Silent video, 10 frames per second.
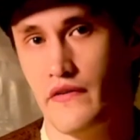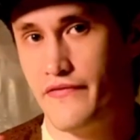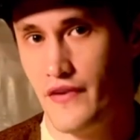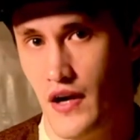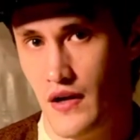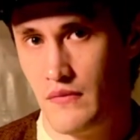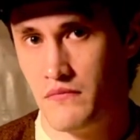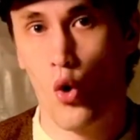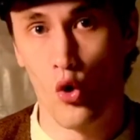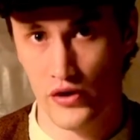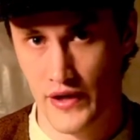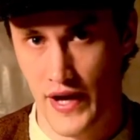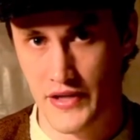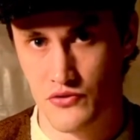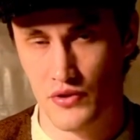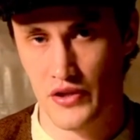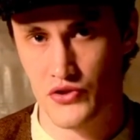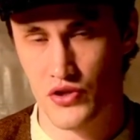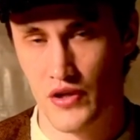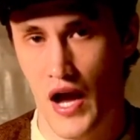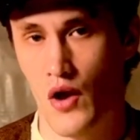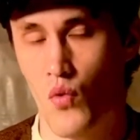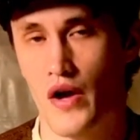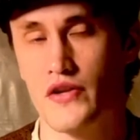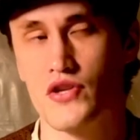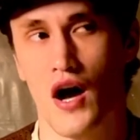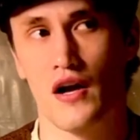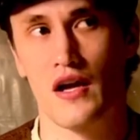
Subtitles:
from organized religion, I want to talk